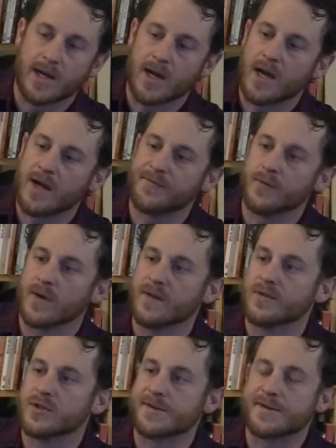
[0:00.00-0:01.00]
off, or
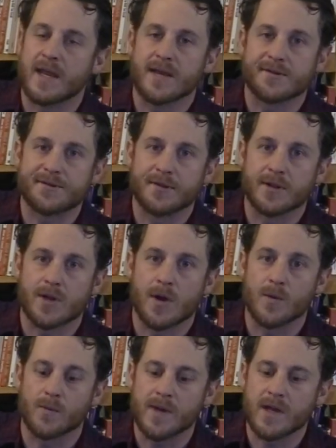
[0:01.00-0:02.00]
even just take the
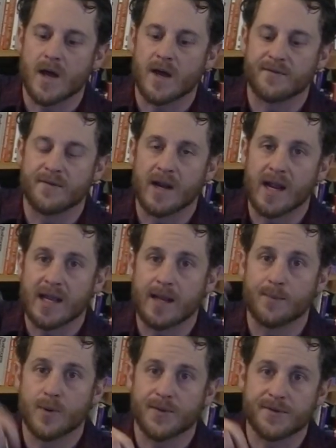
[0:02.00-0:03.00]
silicone ring off of it, and I
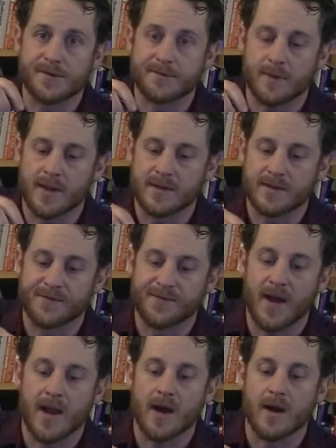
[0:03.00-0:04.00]
can put this right in the
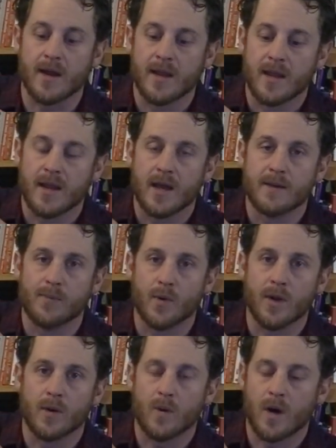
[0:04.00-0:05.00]
fire and
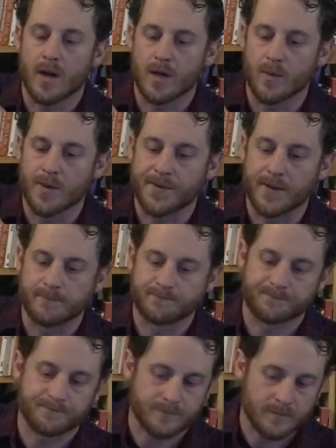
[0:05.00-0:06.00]
boil water with it,
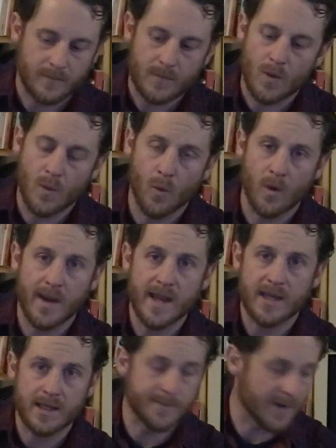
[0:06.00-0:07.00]
or
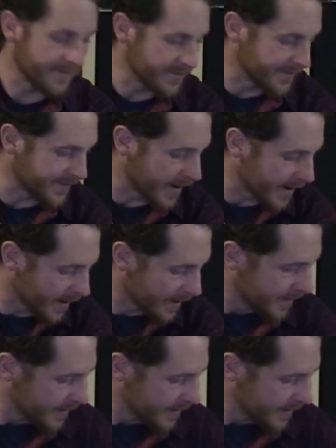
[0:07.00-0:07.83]
hang it above the fire.